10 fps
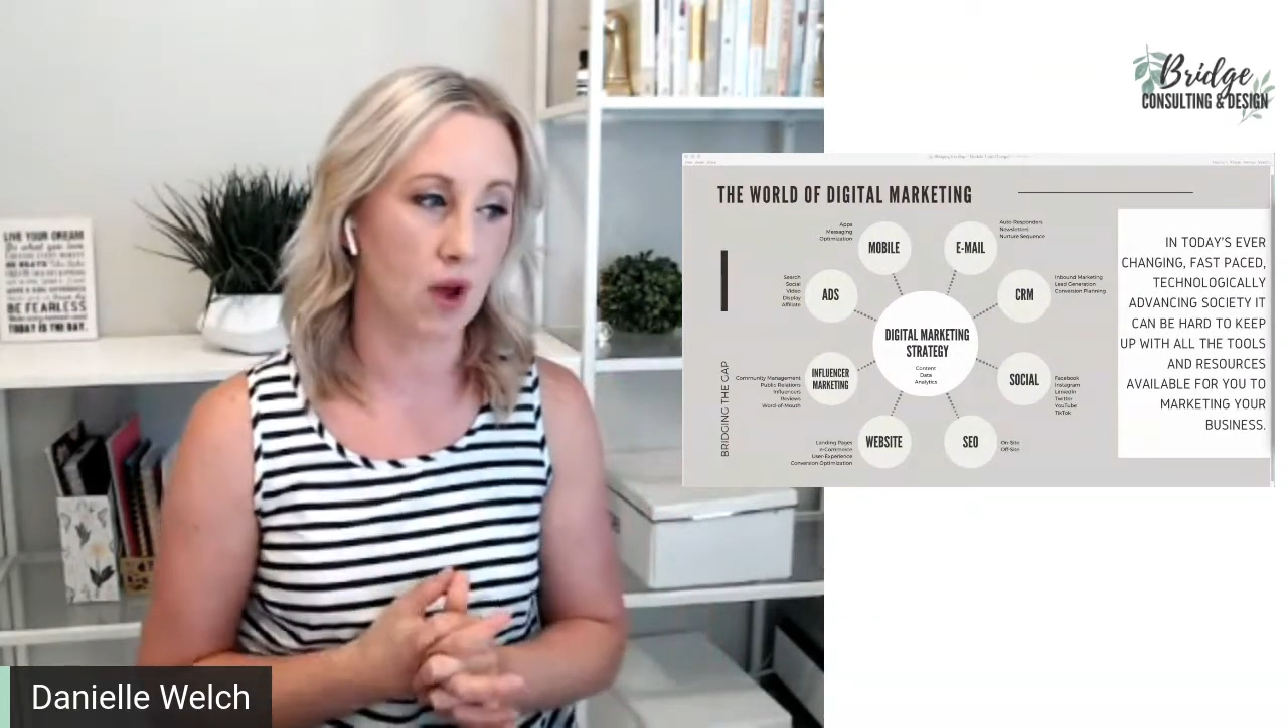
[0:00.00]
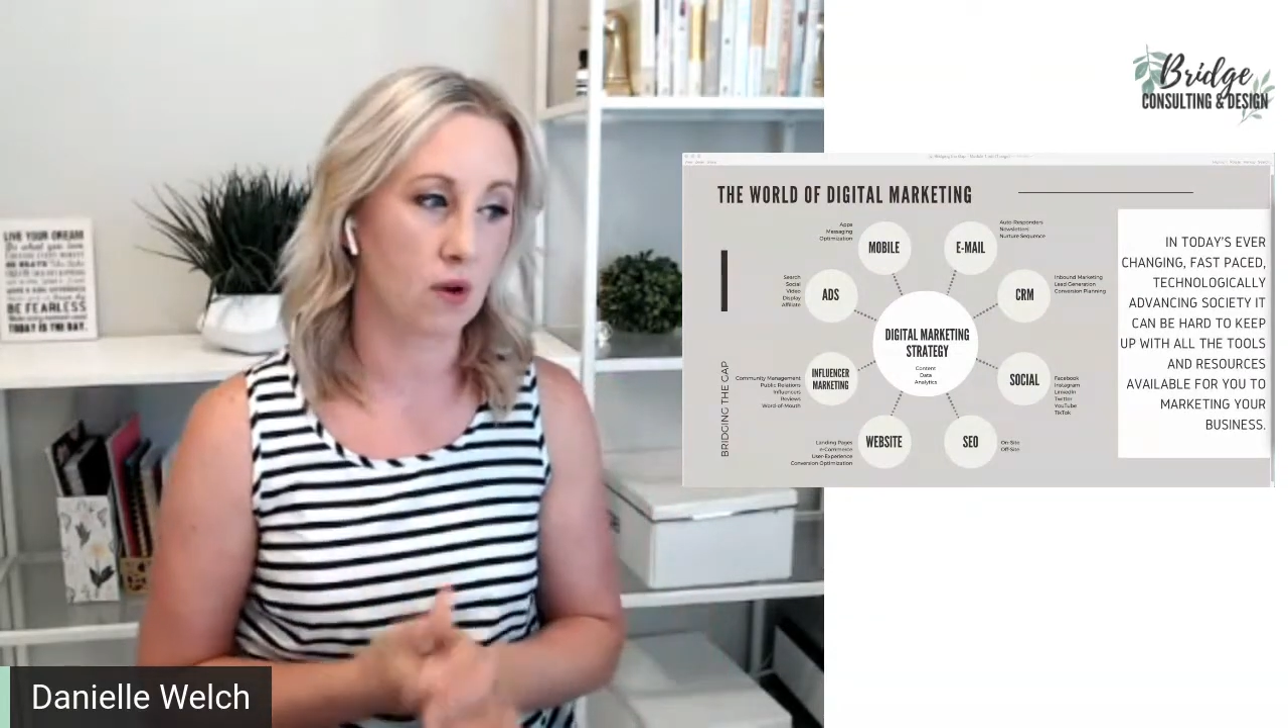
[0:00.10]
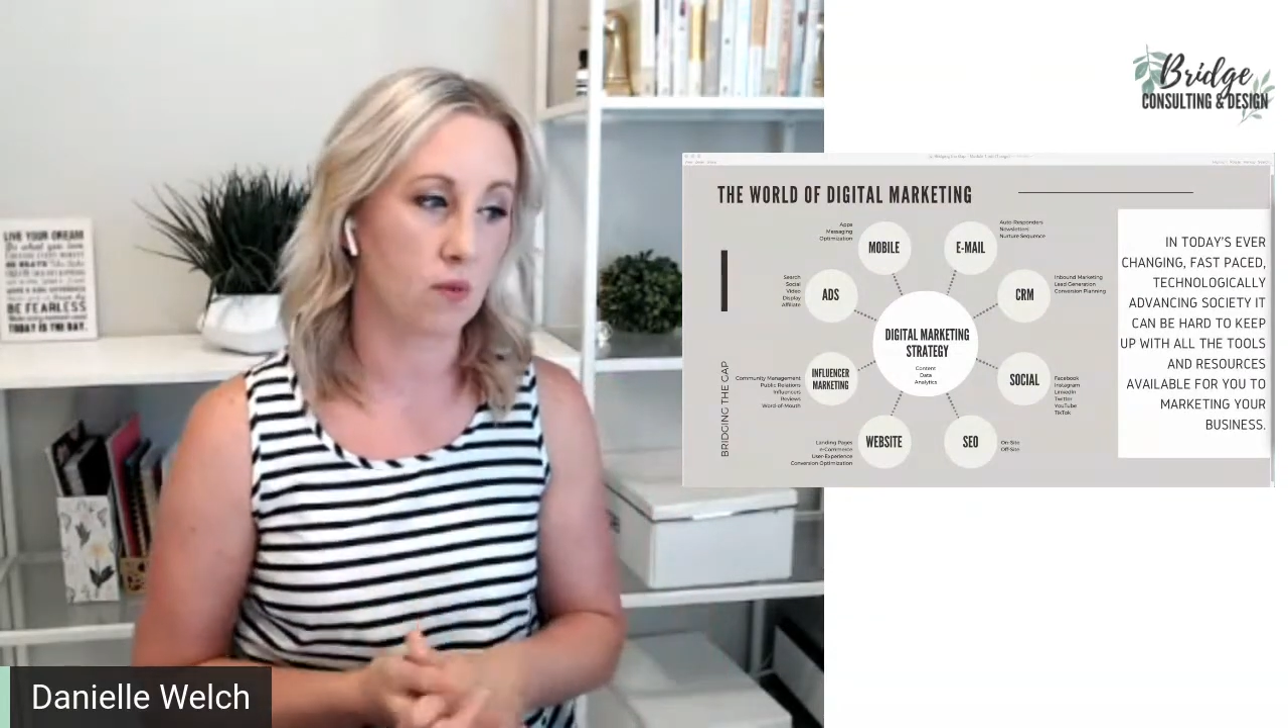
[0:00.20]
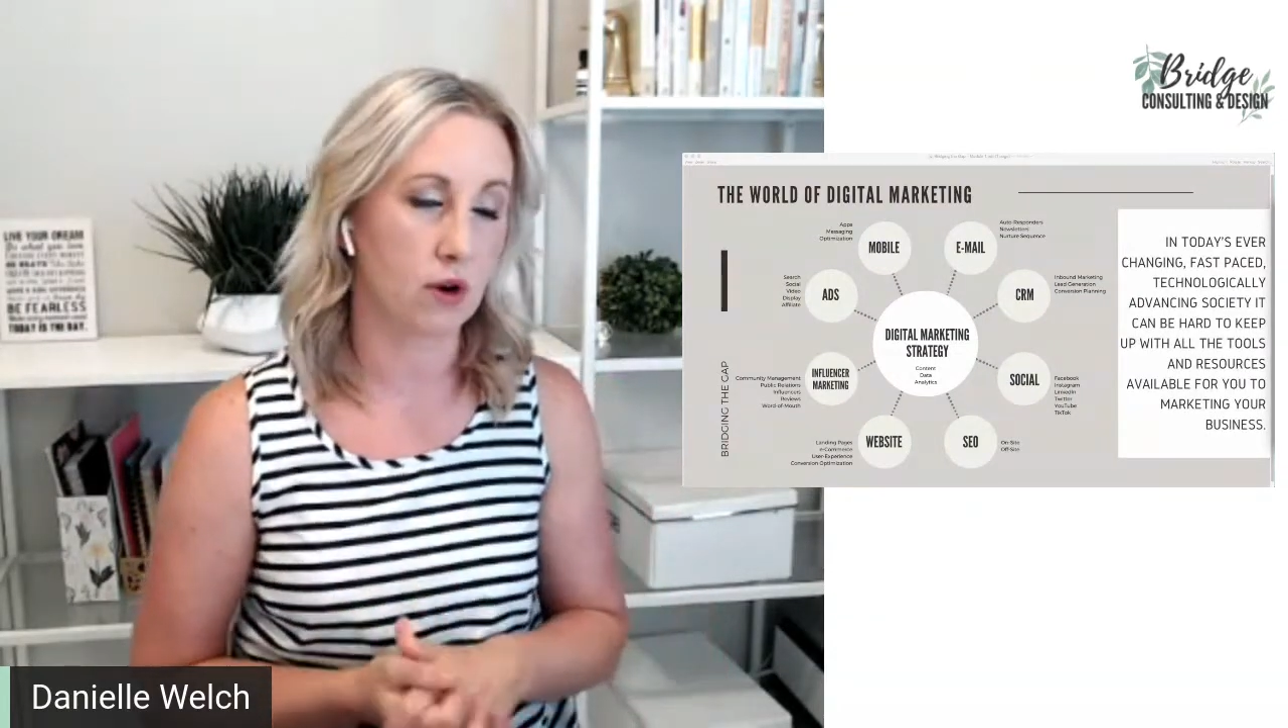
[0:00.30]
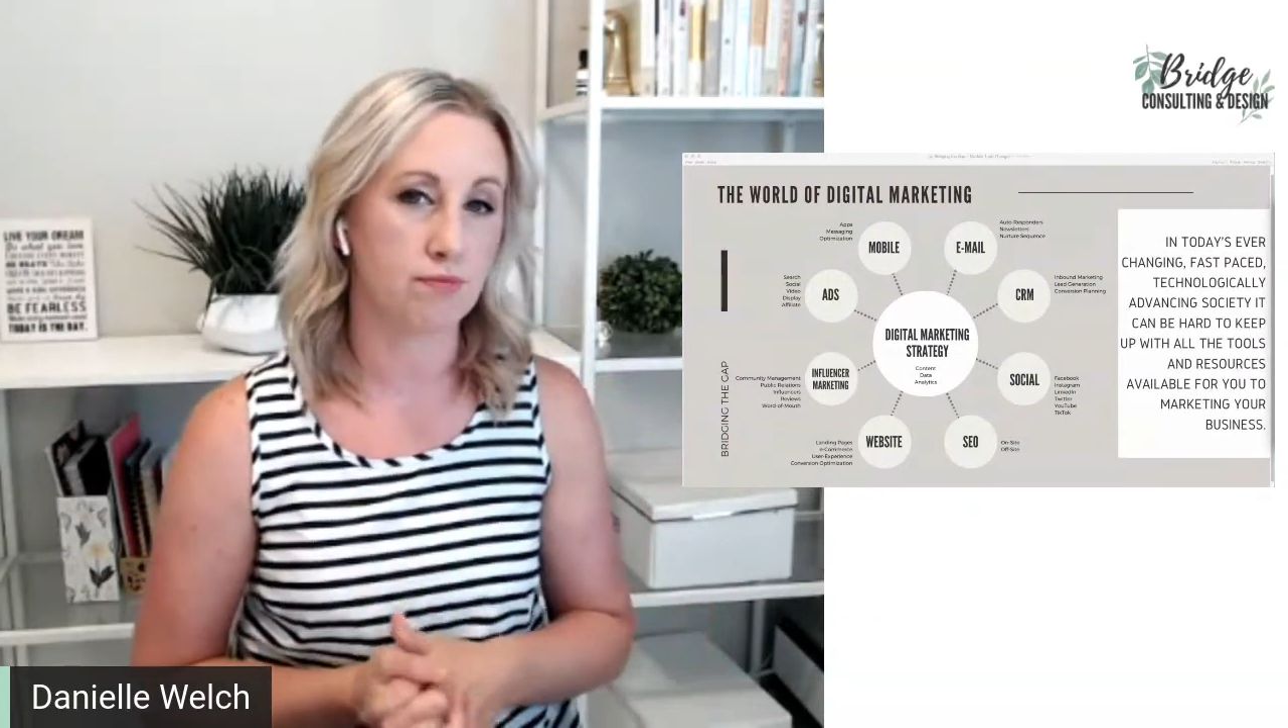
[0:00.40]

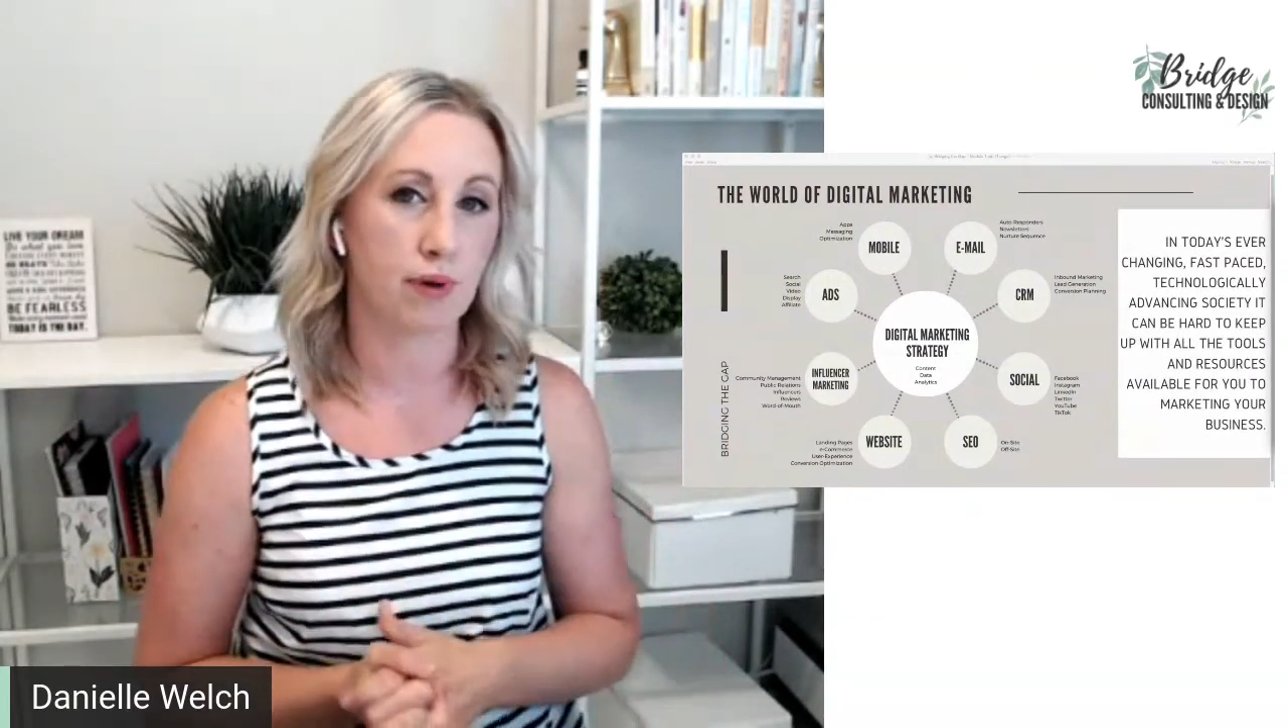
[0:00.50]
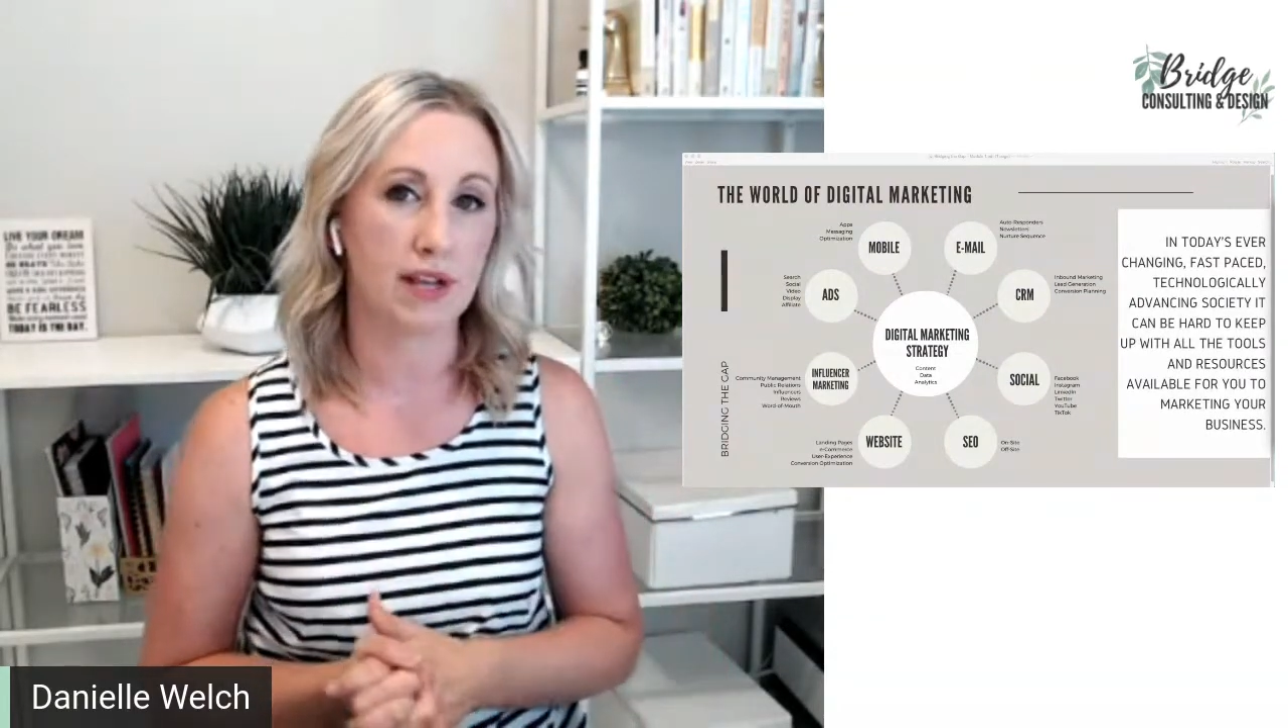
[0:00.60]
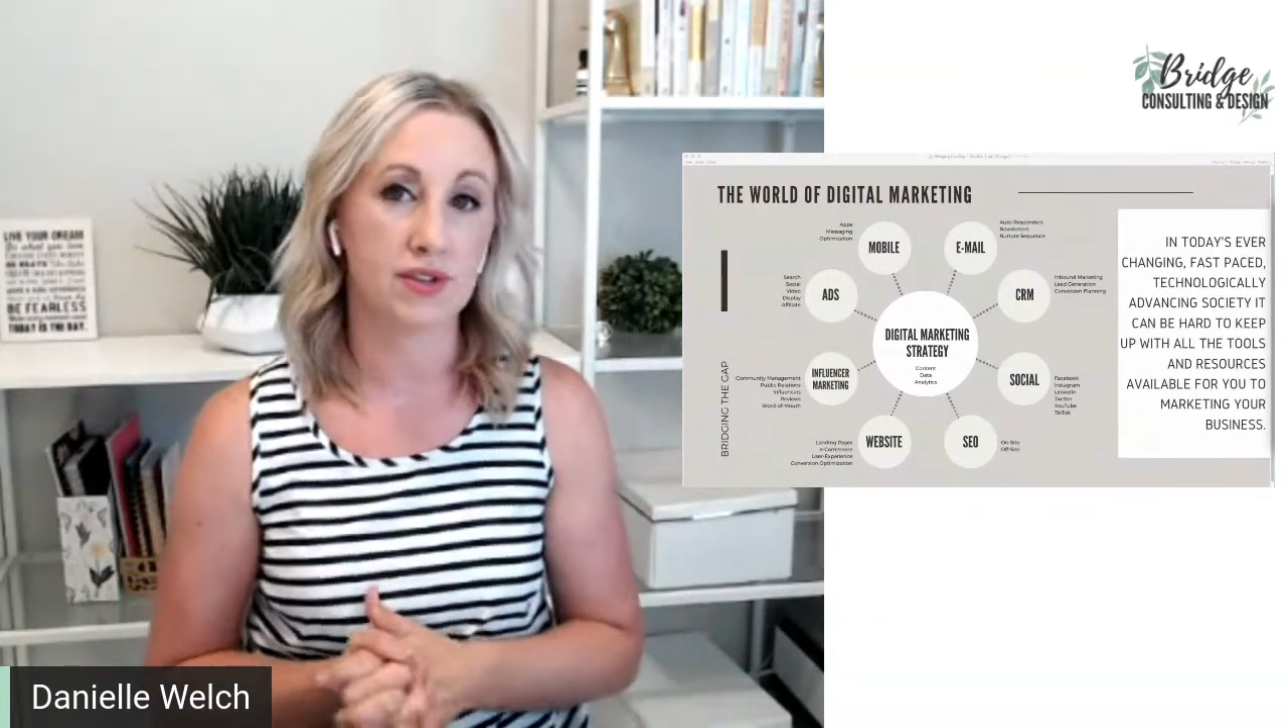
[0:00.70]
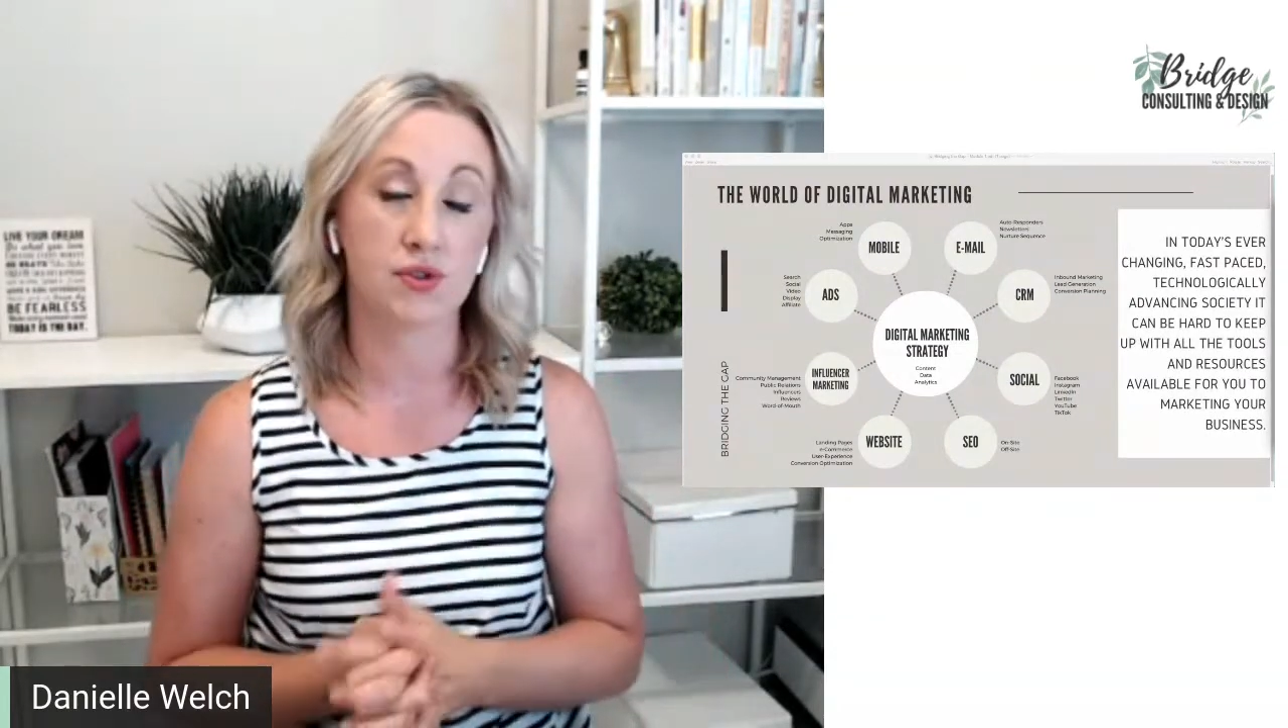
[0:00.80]
WordPress,